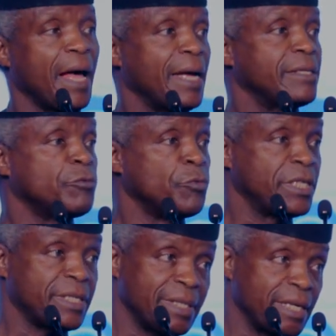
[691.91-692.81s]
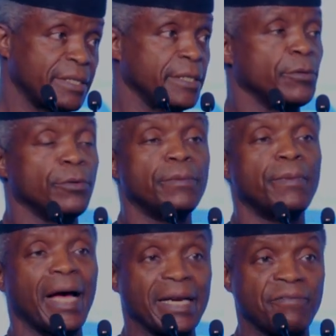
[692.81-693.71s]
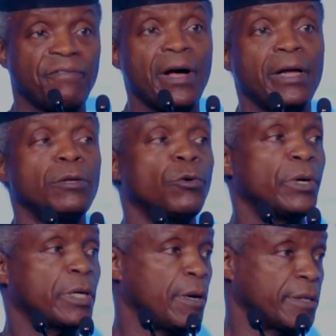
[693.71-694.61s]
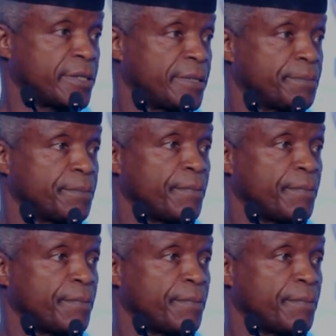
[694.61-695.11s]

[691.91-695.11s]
and reach net zero at far lower cost.